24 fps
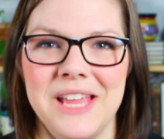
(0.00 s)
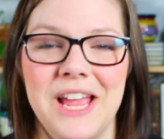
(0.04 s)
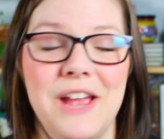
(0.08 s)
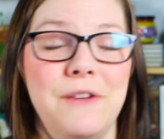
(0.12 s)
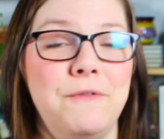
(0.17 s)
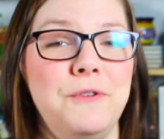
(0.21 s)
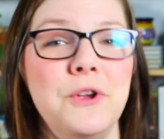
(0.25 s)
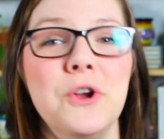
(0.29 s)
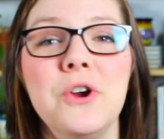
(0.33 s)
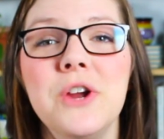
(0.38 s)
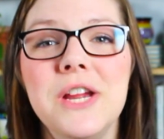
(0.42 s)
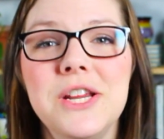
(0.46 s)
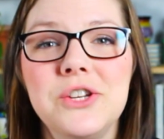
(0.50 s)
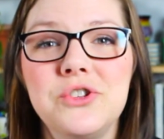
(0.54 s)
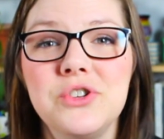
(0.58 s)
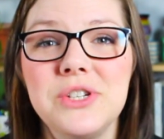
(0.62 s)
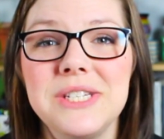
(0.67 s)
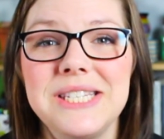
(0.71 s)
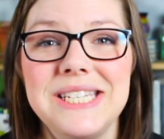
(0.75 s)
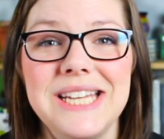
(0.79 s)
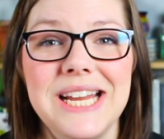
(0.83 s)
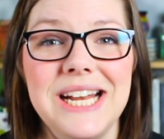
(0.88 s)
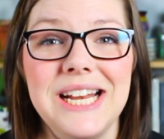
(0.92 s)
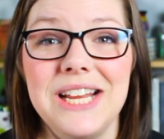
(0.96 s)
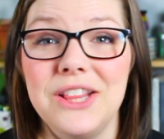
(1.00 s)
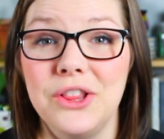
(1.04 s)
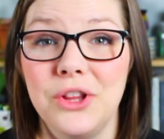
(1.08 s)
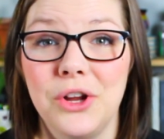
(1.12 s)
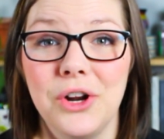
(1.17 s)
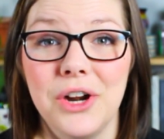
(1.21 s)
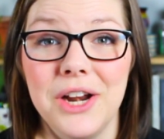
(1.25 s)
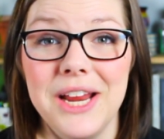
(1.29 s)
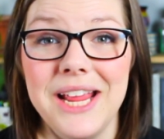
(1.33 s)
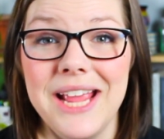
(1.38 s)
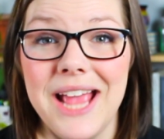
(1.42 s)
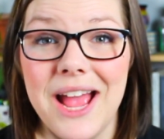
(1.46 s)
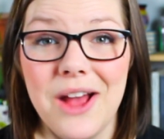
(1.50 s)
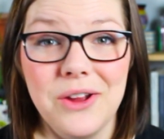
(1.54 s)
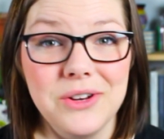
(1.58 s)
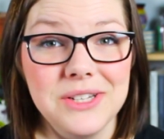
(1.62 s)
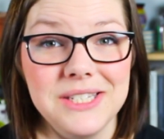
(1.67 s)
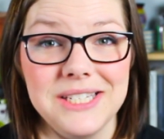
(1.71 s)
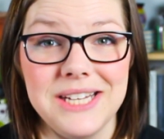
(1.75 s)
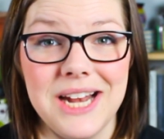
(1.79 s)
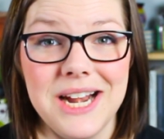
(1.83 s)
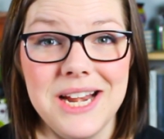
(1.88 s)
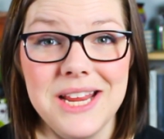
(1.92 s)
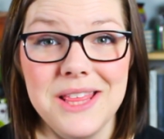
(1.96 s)
If you're interested in learning how to
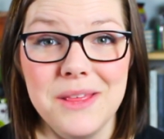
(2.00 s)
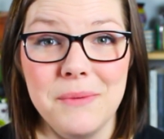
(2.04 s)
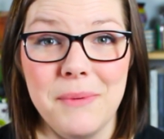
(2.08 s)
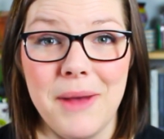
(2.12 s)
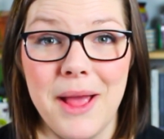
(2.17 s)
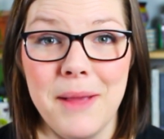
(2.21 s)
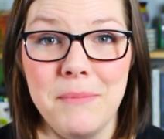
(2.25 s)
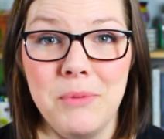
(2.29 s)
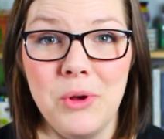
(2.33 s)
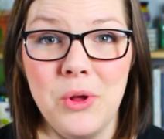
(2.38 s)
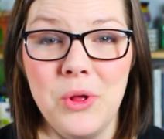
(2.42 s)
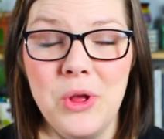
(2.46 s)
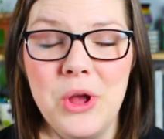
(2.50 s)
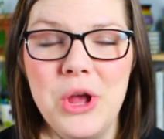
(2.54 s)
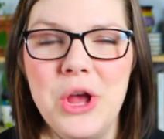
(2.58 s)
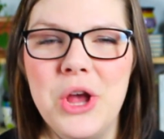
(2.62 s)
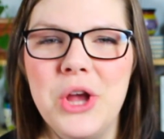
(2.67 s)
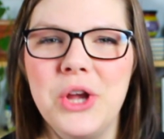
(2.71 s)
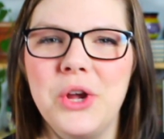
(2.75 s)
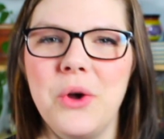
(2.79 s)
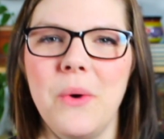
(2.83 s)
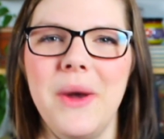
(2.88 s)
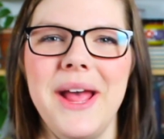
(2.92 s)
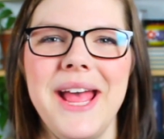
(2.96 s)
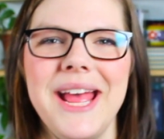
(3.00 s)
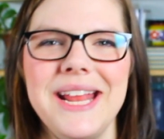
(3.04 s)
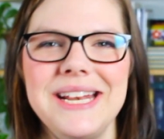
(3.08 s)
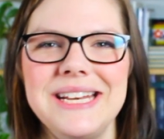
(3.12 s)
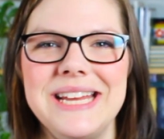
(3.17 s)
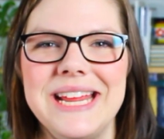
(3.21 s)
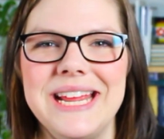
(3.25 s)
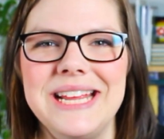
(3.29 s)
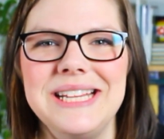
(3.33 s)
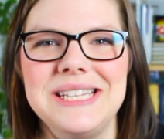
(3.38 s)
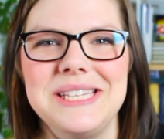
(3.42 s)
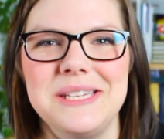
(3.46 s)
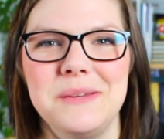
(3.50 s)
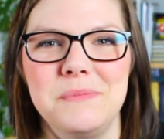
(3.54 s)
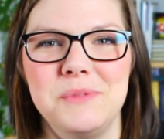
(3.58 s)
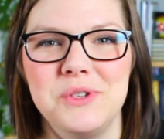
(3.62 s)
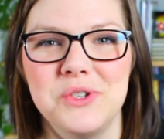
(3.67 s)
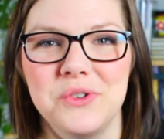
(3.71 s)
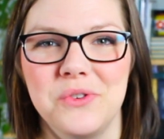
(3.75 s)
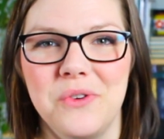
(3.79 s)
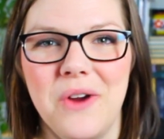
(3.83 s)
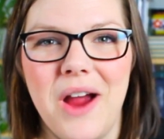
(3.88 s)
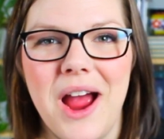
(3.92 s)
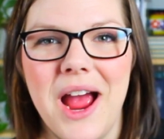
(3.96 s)
study the Bible, go ahead and hit
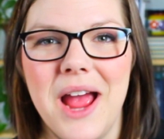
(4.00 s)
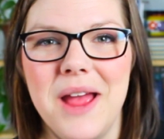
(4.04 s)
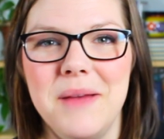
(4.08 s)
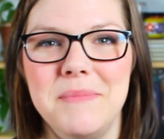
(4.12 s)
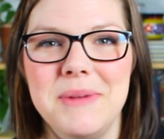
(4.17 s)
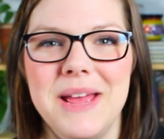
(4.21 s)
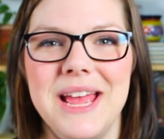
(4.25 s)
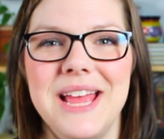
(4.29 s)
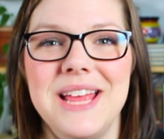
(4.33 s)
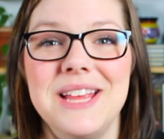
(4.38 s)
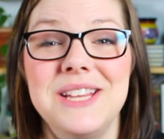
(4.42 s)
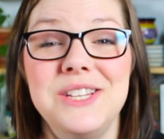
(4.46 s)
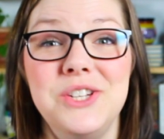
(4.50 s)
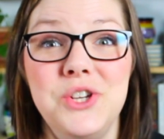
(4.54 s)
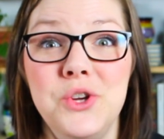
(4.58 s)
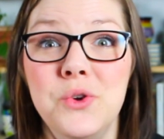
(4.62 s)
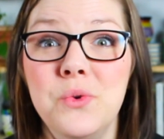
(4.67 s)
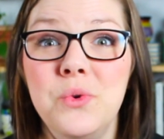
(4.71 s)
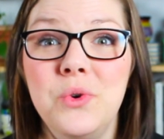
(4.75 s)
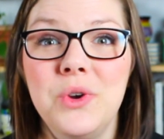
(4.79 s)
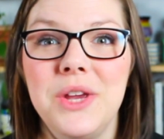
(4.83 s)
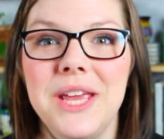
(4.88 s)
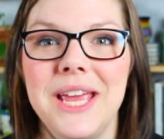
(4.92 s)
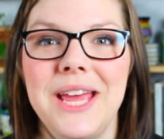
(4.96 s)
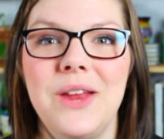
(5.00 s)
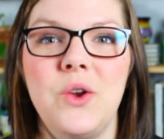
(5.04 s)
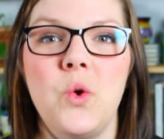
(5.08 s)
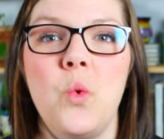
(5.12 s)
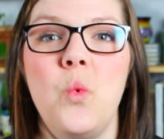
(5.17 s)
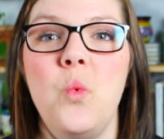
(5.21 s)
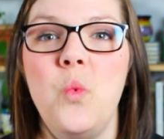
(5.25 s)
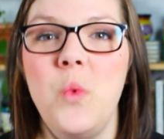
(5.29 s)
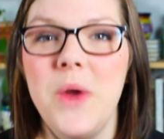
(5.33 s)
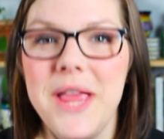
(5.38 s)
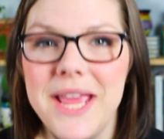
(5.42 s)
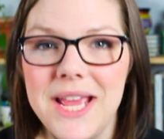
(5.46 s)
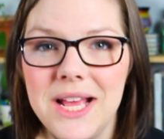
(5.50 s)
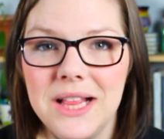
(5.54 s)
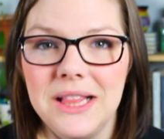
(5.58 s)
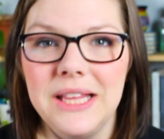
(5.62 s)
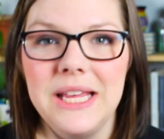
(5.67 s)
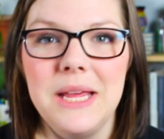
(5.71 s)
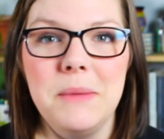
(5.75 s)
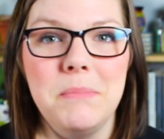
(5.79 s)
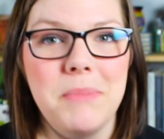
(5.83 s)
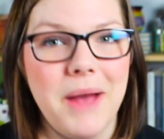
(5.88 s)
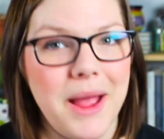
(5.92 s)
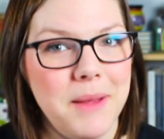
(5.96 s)
subscribe and you'll get
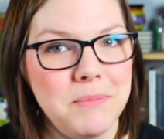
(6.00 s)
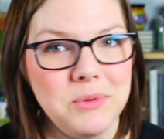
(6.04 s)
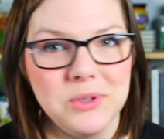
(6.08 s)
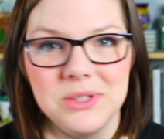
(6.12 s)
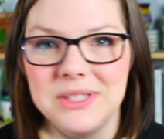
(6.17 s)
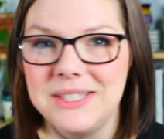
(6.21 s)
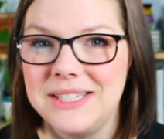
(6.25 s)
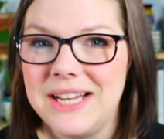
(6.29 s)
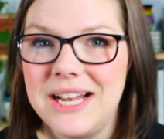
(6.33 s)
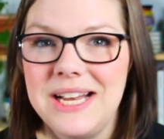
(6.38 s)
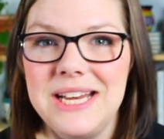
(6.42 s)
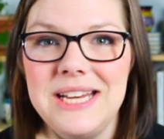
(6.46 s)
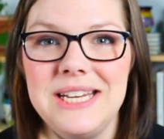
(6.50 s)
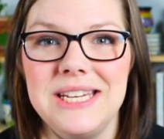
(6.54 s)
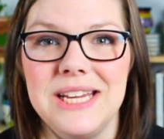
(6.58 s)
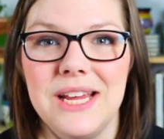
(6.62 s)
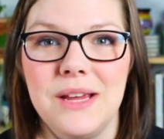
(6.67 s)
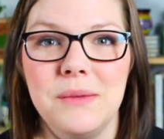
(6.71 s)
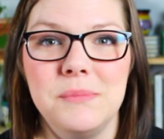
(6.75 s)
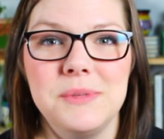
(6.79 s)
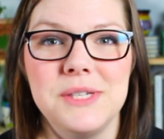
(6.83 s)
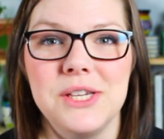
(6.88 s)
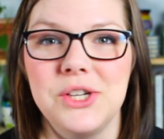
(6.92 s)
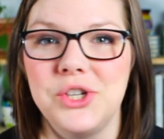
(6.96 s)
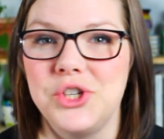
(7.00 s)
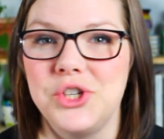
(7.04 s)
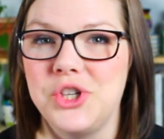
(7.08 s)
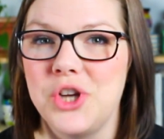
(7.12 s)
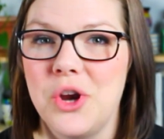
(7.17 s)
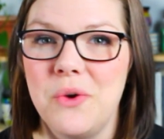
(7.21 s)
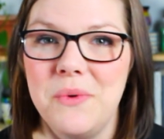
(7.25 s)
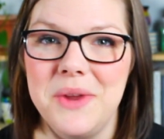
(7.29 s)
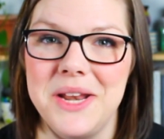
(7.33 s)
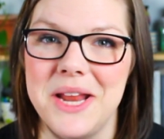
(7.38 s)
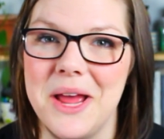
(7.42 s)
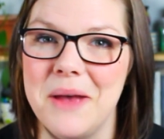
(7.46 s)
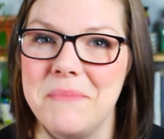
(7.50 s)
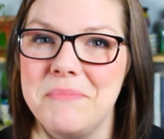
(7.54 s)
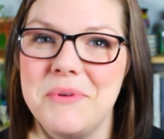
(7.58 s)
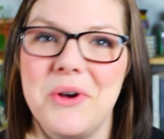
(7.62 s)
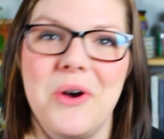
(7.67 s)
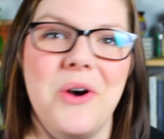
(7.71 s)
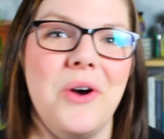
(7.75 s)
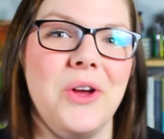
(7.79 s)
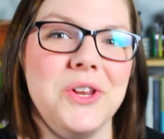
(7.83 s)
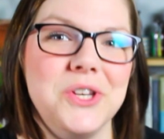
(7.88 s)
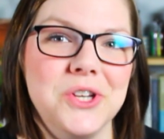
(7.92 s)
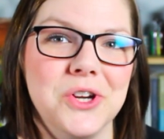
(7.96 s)
weekly Bible study tips showing up
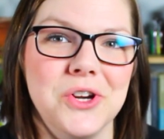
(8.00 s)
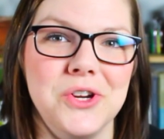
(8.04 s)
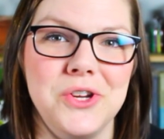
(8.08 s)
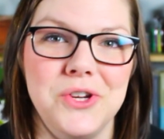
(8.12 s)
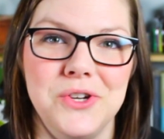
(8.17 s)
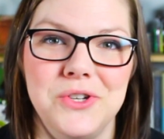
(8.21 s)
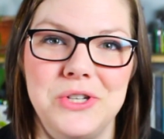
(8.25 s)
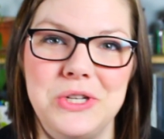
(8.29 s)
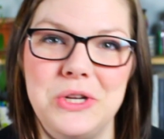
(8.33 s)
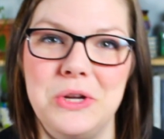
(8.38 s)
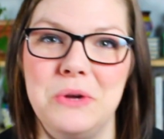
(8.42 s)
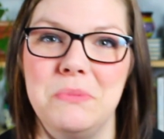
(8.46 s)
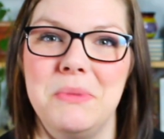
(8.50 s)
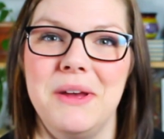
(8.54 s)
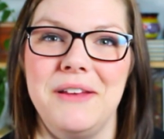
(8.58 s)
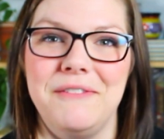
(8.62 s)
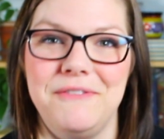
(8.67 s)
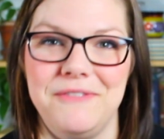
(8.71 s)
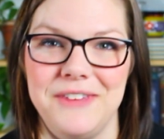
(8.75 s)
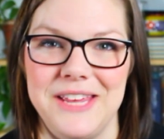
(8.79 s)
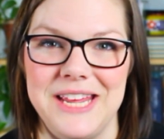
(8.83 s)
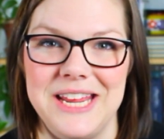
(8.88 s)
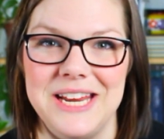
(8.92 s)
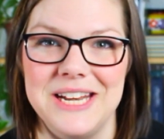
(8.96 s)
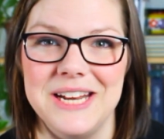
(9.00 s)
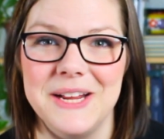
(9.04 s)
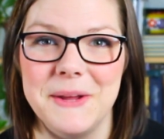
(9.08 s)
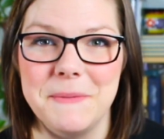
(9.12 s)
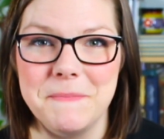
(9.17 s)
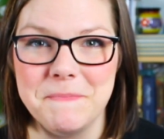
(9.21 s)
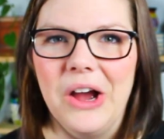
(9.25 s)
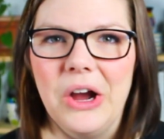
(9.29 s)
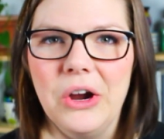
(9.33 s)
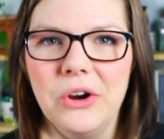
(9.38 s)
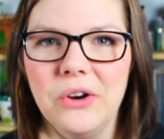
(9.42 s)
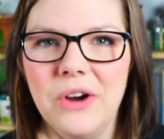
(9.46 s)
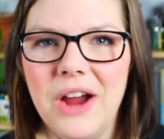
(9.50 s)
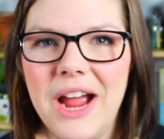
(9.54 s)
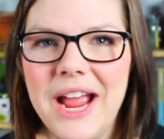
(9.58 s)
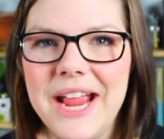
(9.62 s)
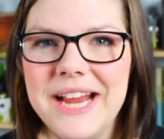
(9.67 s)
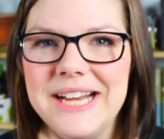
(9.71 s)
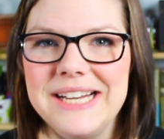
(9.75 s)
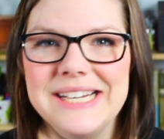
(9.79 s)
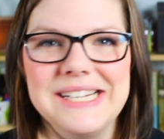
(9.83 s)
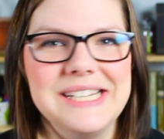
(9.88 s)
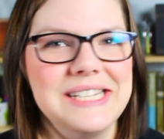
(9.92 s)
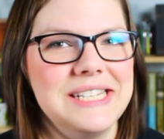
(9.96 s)
on your YouTube feed. All
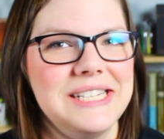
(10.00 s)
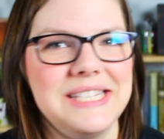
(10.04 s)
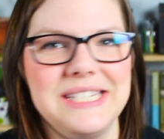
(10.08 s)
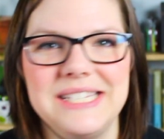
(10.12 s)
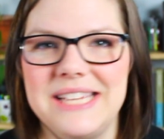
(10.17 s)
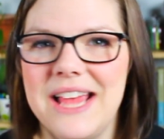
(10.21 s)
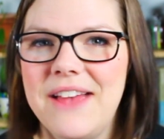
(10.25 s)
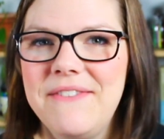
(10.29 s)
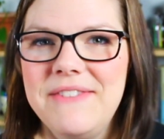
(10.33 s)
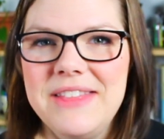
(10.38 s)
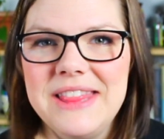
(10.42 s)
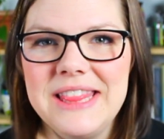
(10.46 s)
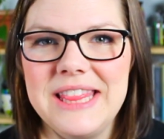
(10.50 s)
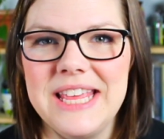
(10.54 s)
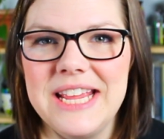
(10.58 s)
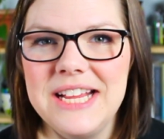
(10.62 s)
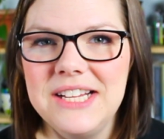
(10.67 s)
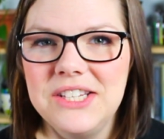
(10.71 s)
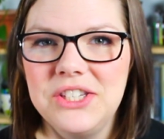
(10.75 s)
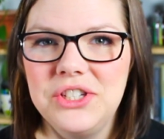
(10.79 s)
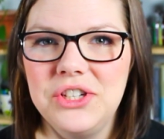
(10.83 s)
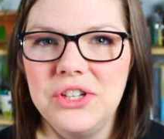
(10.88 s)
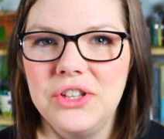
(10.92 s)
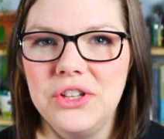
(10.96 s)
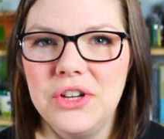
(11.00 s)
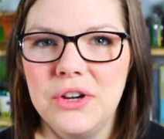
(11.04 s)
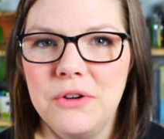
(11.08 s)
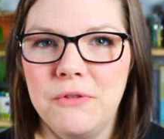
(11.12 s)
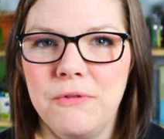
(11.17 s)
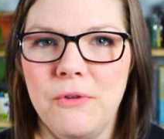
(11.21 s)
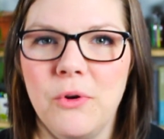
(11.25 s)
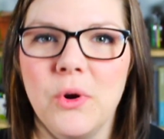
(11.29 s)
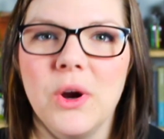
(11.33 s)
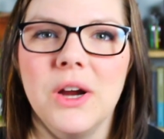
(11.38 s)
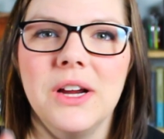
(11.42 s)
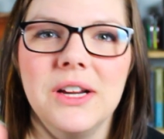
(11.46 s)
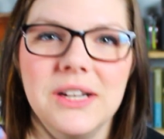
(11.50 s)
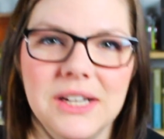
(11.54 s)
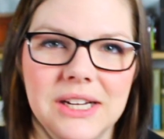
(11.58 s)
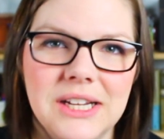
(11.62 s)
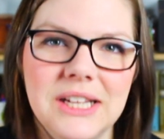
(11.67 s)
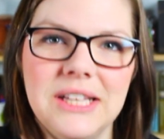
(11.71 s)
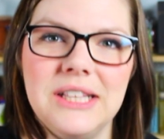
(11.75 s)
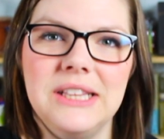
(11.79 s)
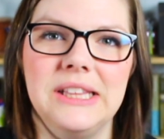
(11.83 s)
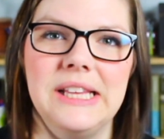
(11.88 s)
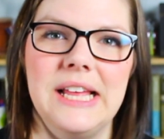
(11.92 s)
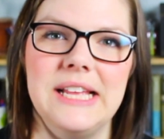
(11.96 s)
right, 7 things to look for.
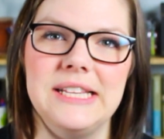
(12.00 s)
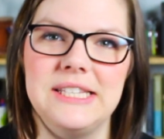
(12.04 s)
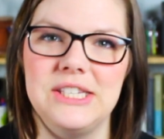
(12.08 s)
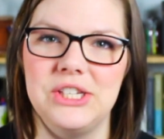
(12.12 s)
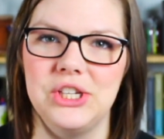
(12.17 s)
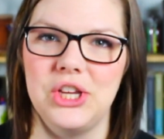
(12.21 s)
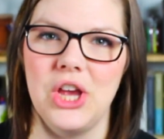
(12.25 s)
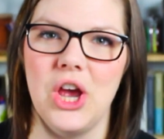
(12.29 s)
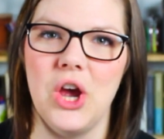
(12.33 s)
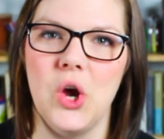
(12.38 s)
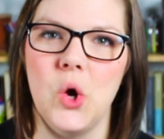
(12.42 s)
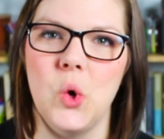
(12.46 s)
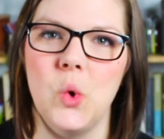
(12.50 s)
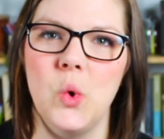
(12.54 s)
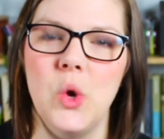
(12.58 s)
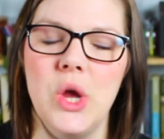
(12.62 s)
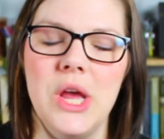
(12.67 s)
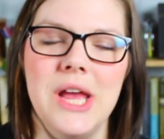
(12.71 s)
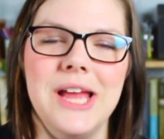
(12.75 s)
Let's go.